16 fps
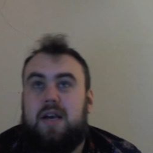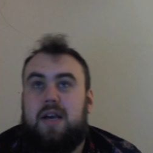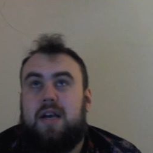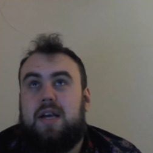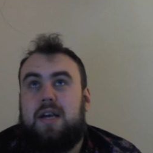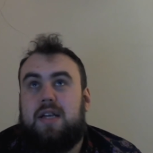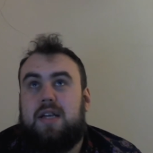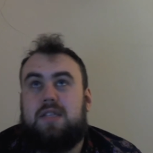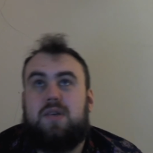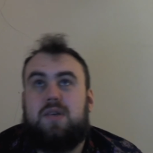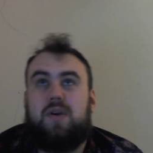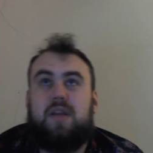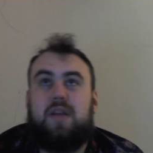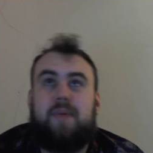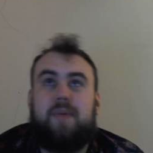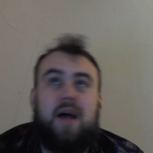is
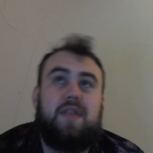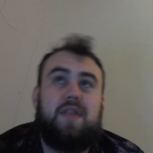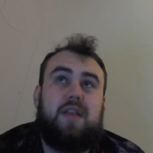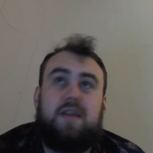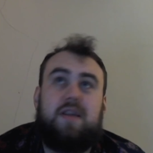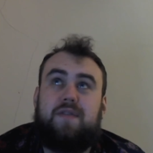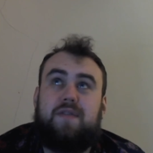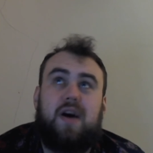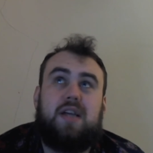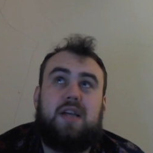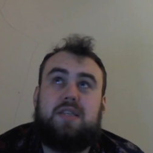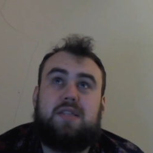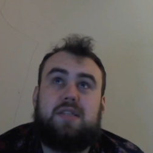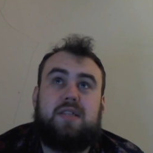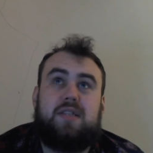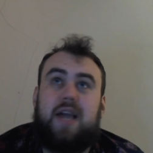talking about the
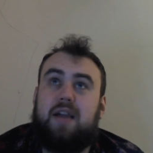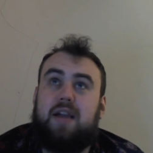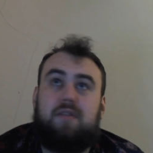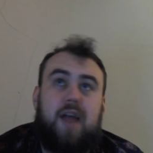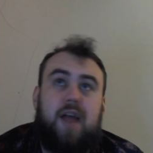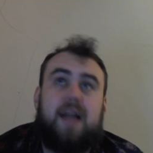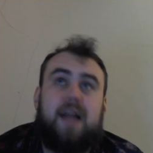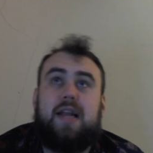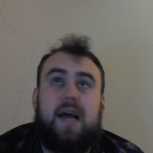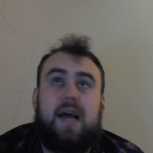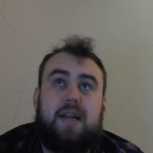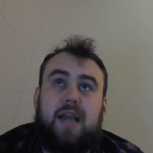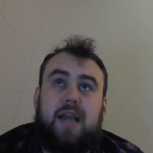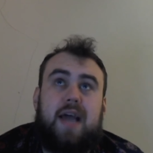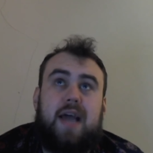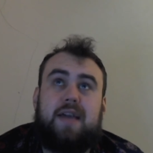advice their granddad
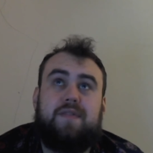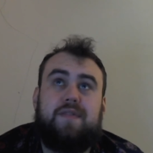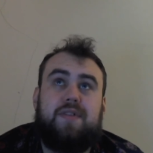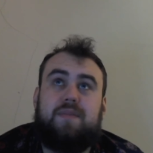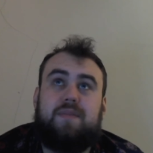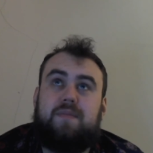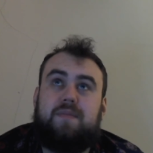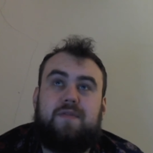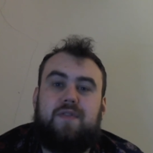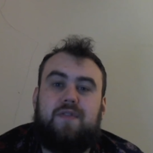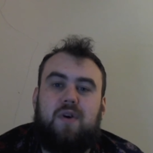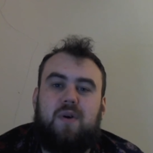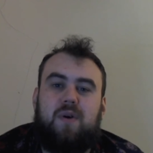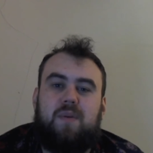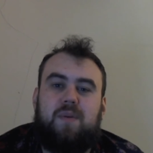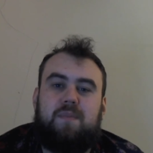gave them
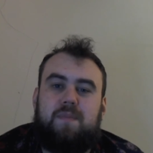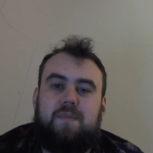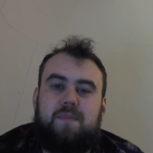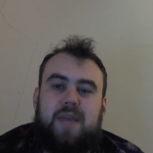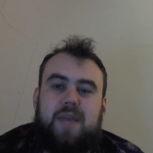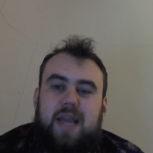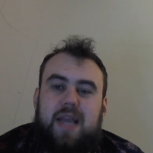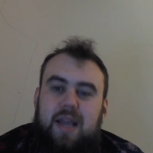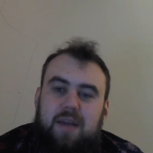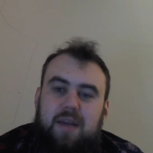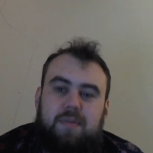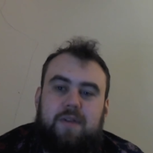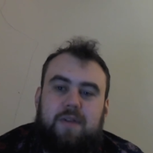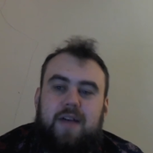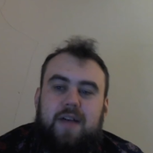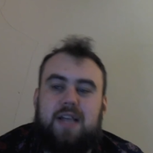for being a
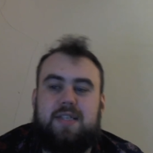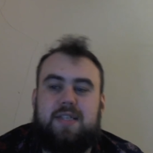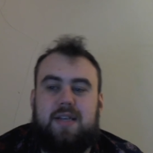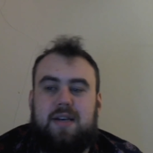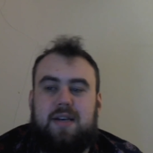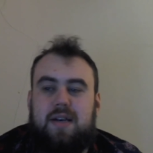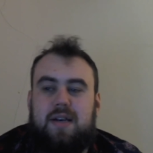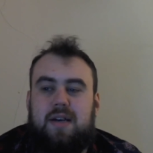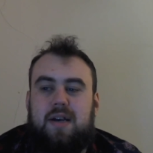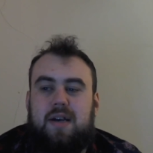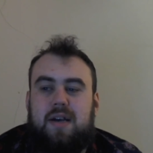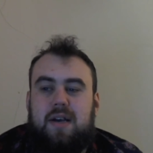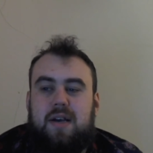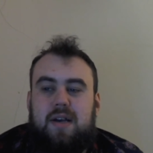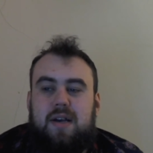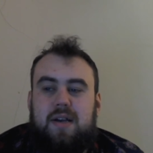professor.
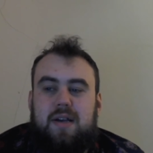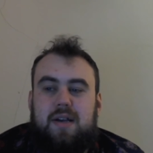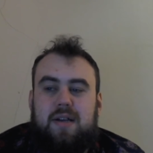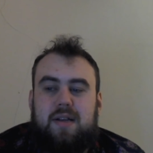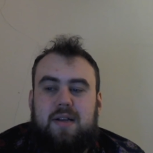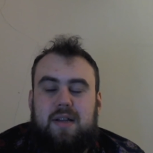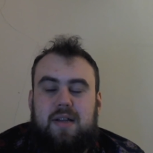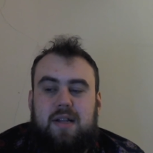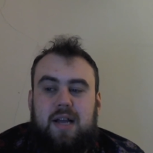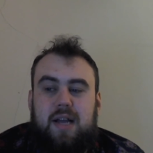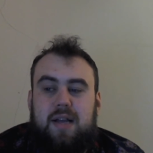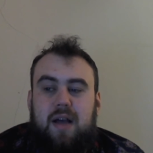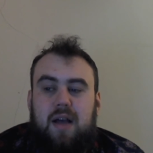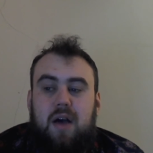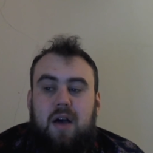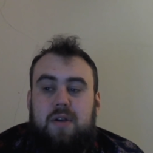They're like,
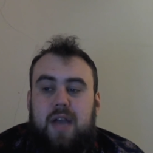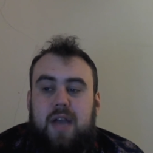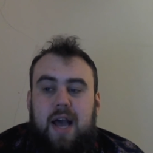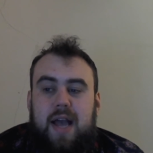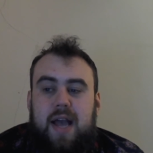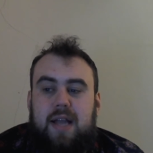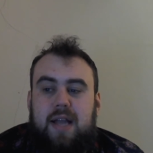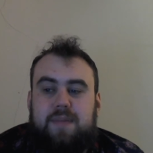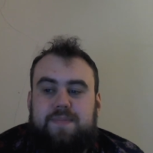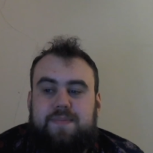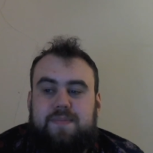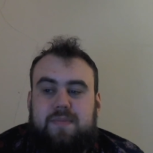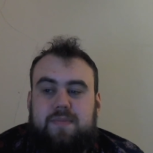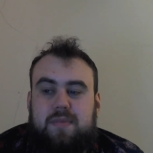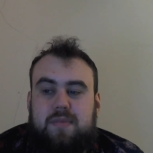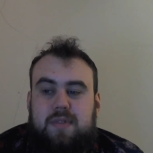okay,
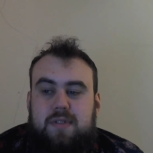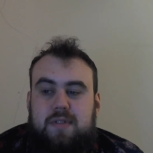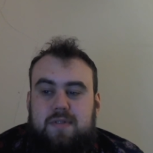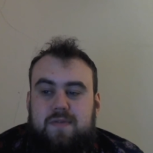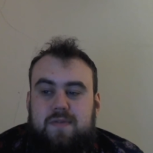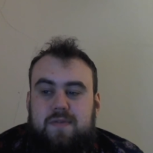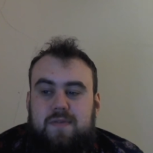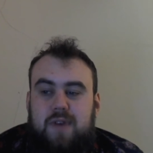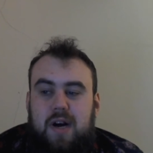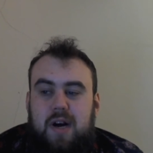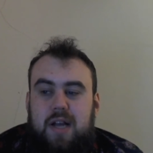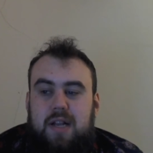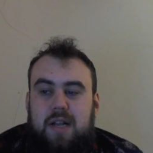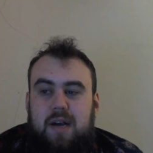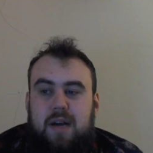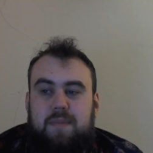
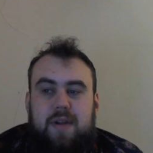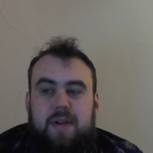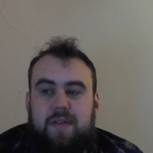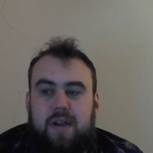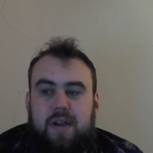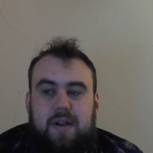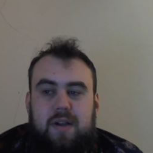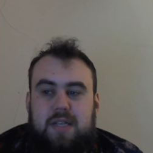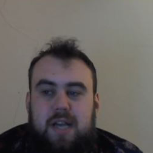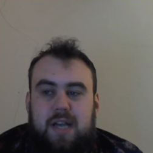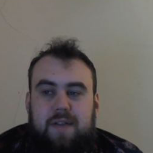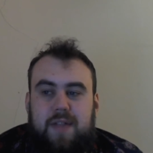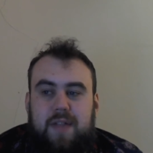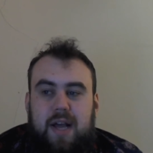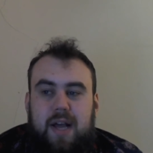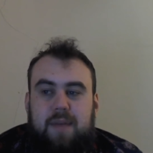fine, I'm never going to
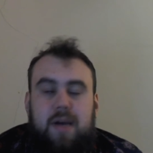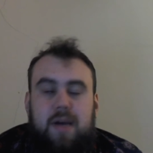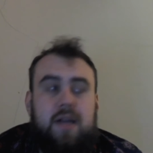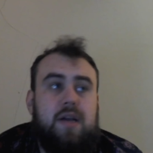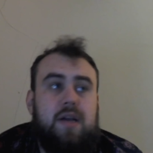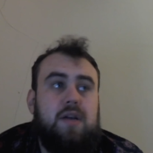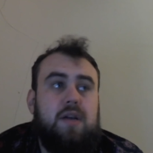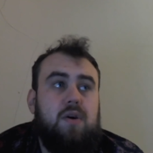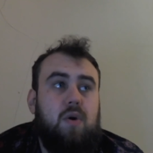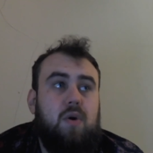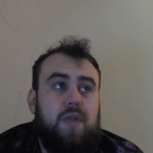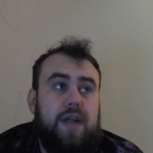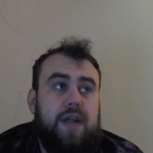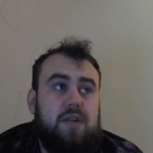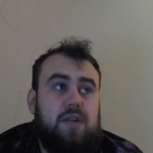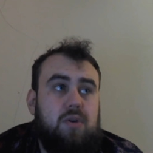have that. Or
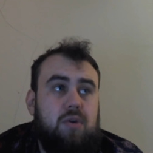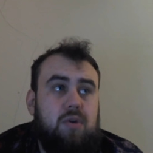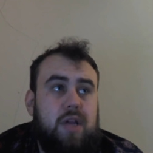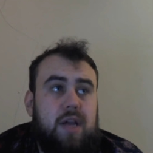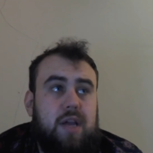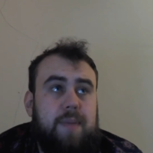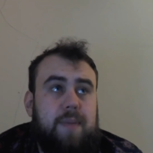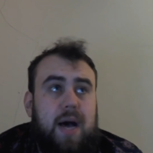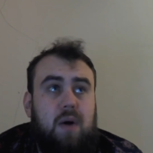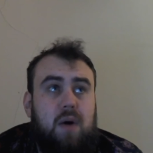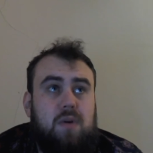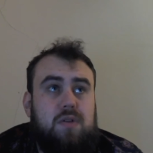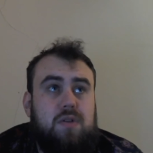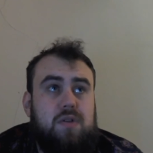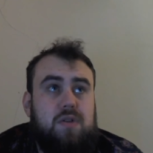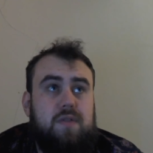they're talking about
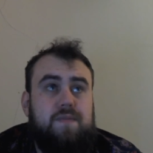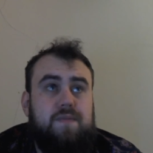sort of